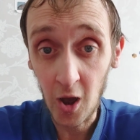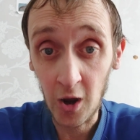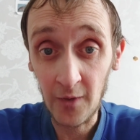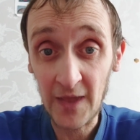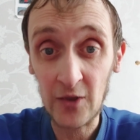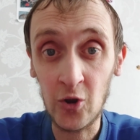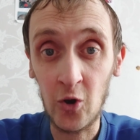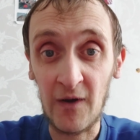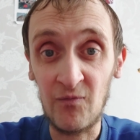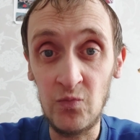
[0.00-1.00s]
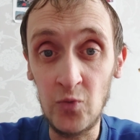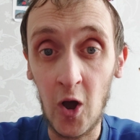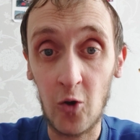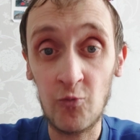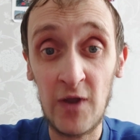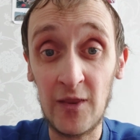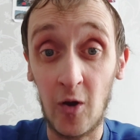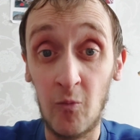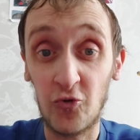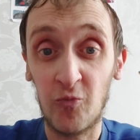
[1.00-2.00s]
And on that note, I've not really
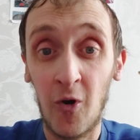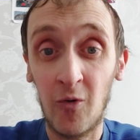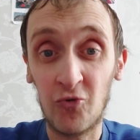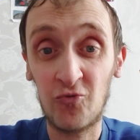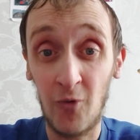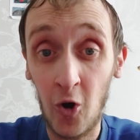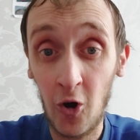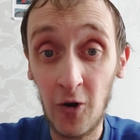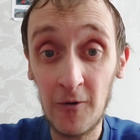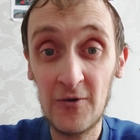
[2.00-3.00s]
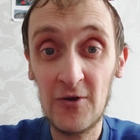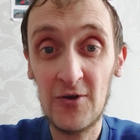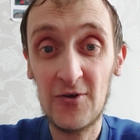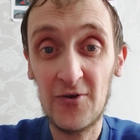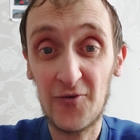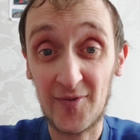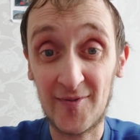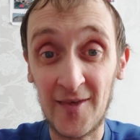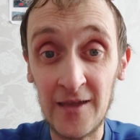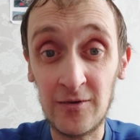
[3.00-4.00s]
got much more to
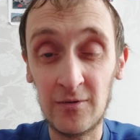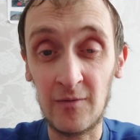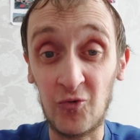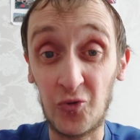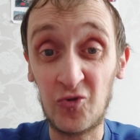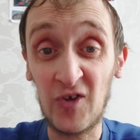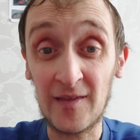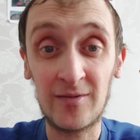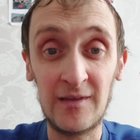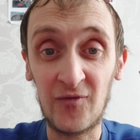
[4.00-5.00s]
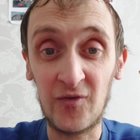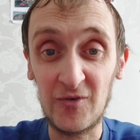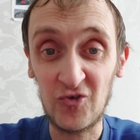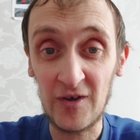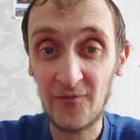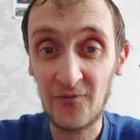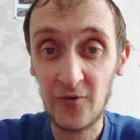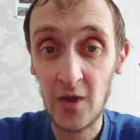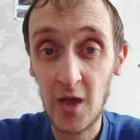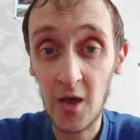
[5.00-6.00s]
say. I'm just shattered after my shift.
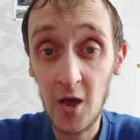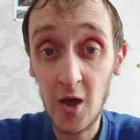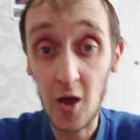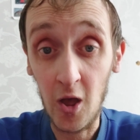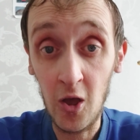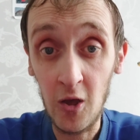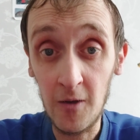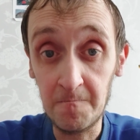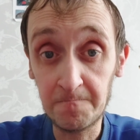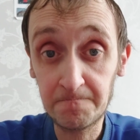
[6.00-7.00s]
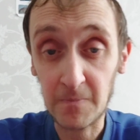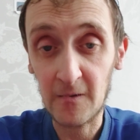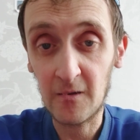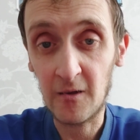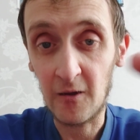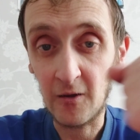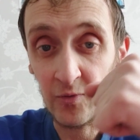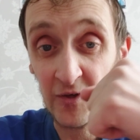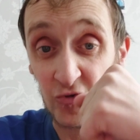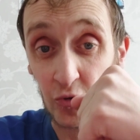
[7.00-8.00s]

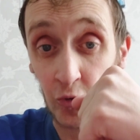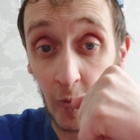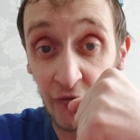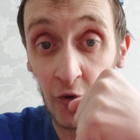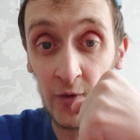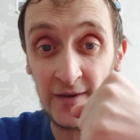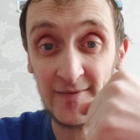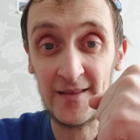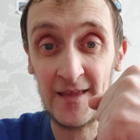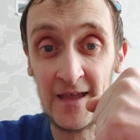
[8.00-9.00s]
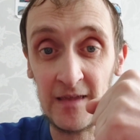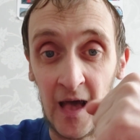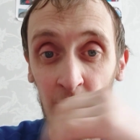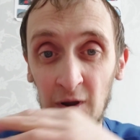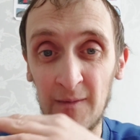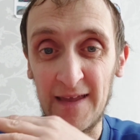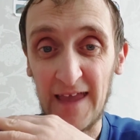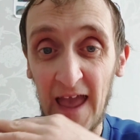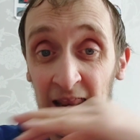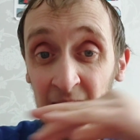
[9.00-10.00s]
Let's just hope for a win today. I'm not going to
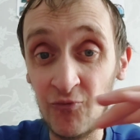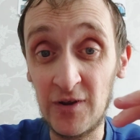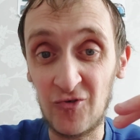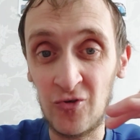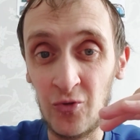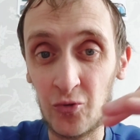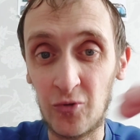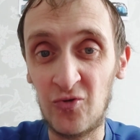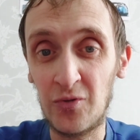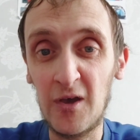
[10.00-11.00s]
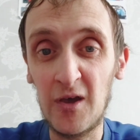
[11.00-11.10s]
make any predictions because,